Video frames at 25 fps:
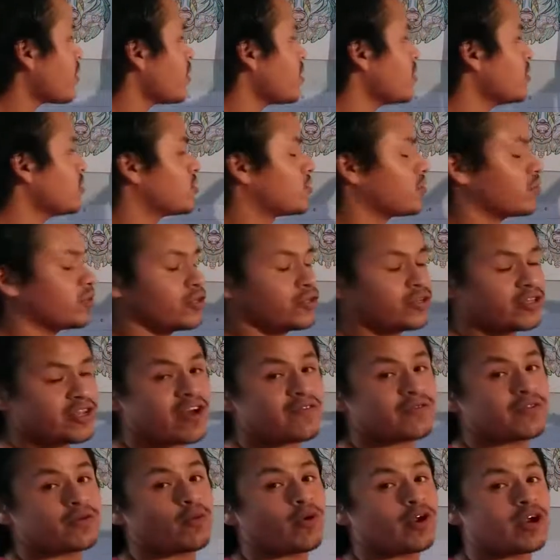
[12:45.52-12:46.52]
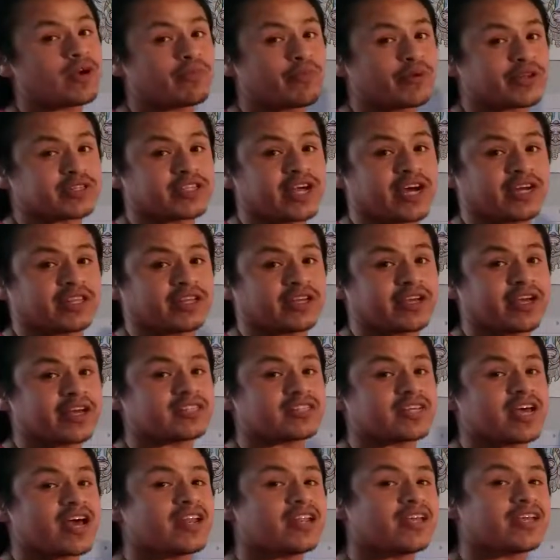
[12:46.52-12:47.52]
so you definitely want to protect
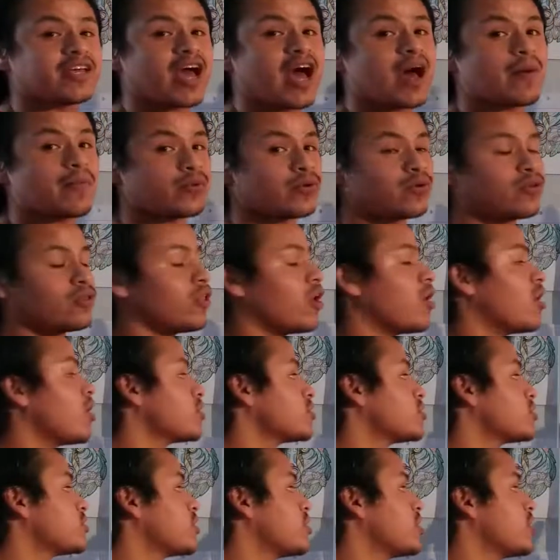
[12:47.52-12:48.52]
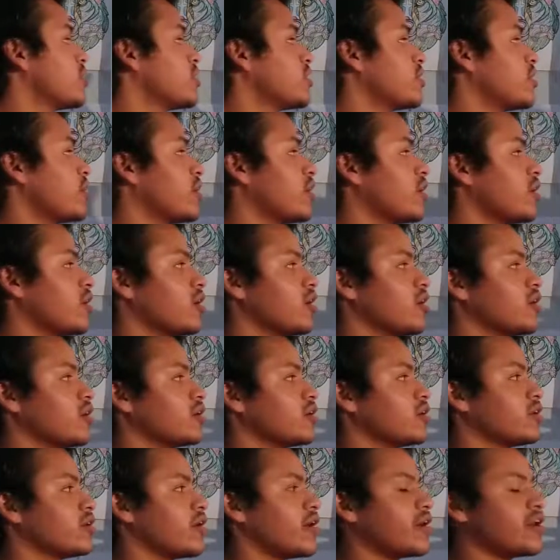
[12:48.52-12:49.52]
against any capital loss.
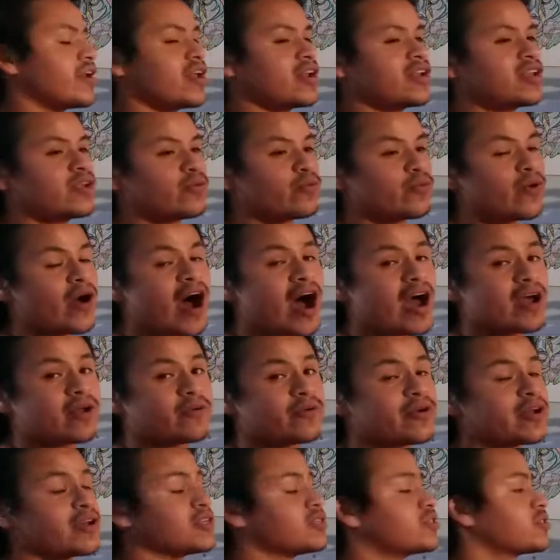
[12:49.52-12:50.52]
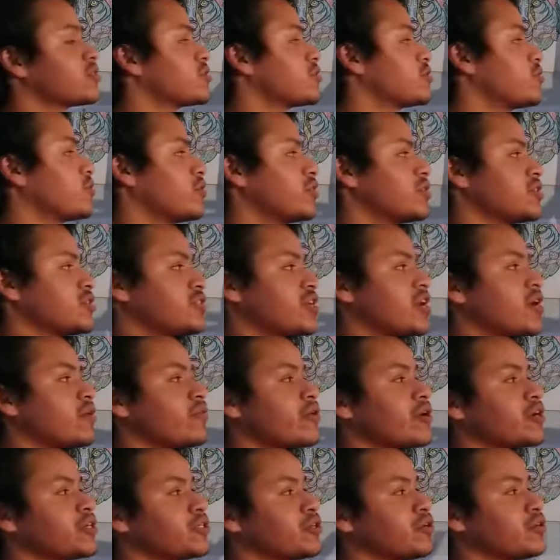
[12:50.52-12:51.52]
And any high risk. So this debt
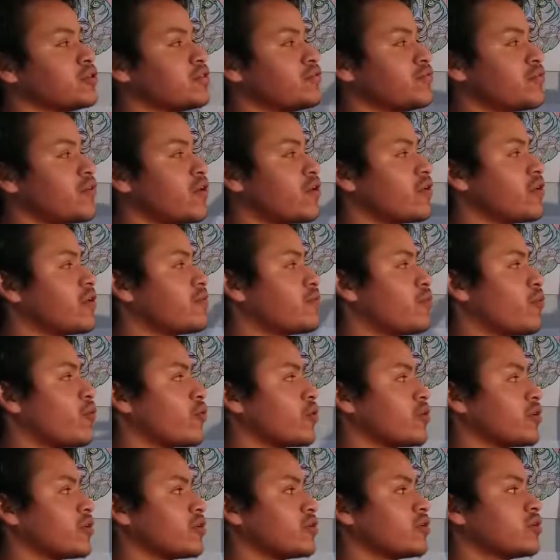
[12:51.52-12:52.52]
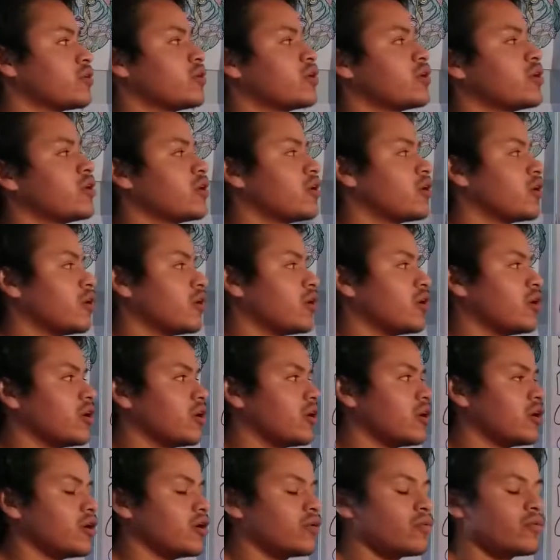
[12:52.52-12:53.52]
ratio is very important
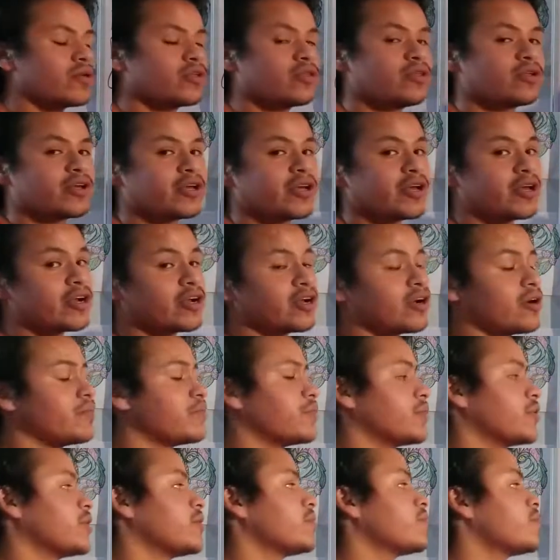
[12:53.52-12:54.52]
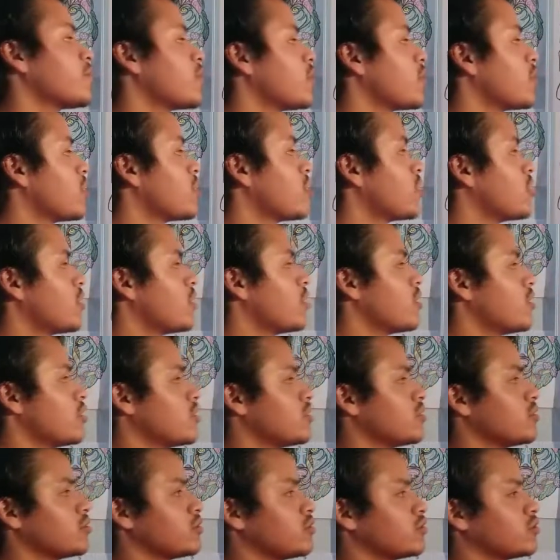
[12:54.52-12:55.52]
when looking at a company.
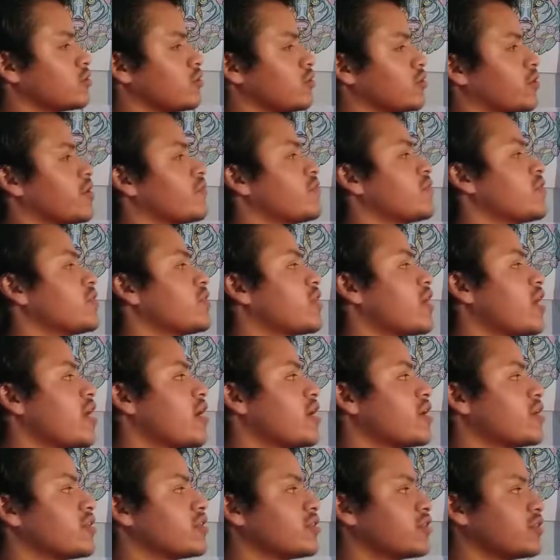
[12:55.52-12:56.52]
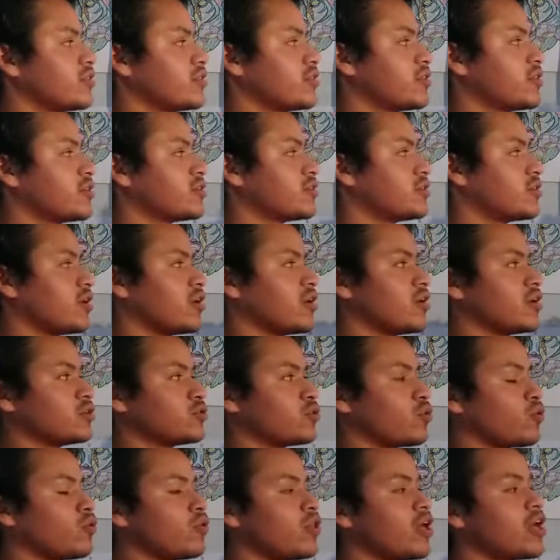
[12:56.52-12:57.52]
So given that, this
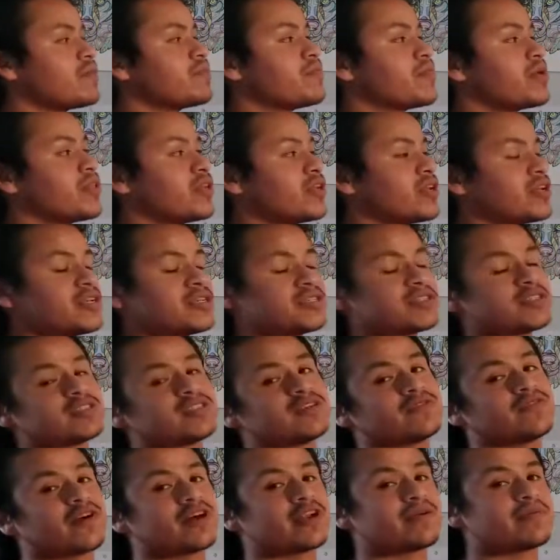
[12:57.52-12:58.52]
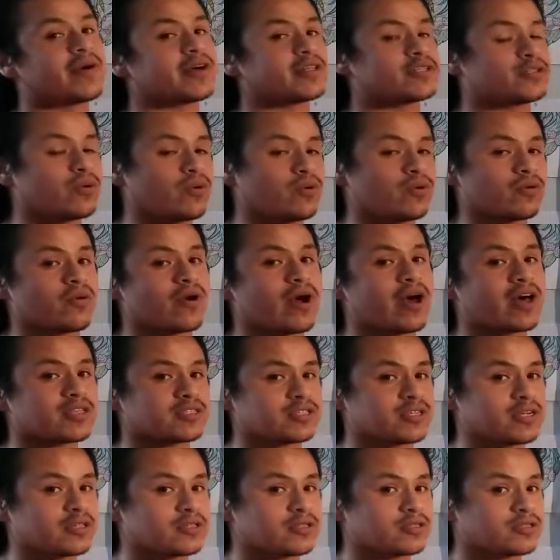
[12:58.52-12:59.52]
total liabilities divided by total
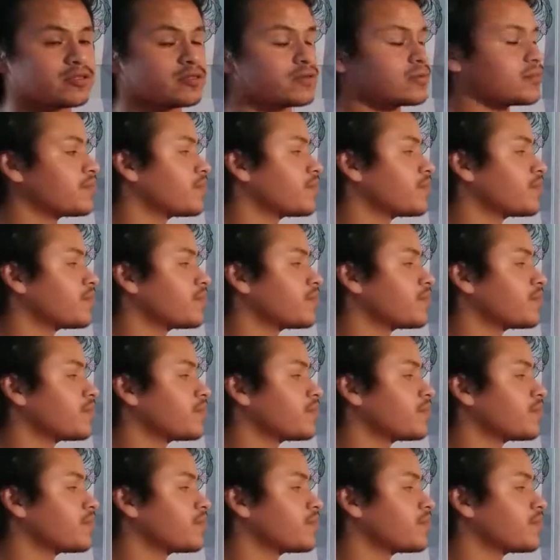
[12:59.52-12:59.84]
assets.